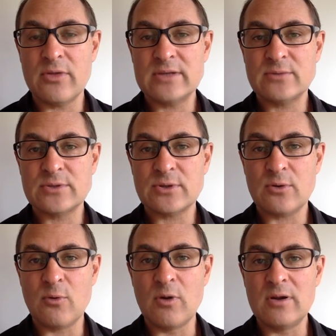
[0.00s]
this was
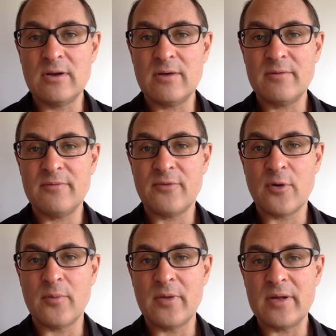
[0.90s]
all
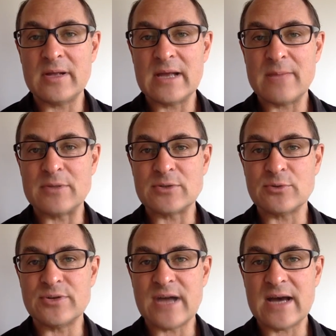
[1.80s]
from
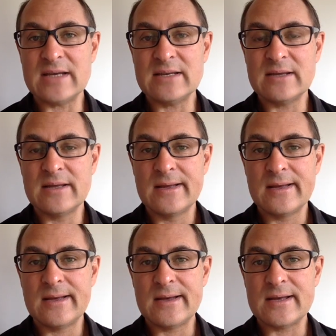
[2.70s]
episode 9.
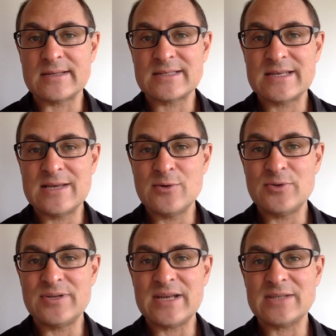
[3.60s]
See you
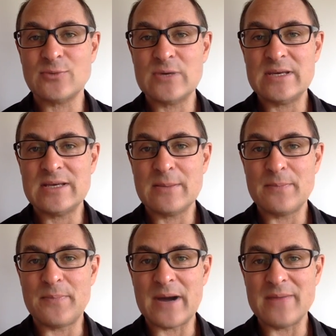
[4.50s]
next week.
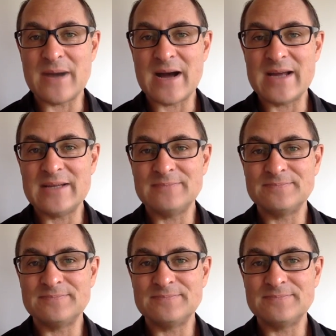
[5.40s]
Bye bye.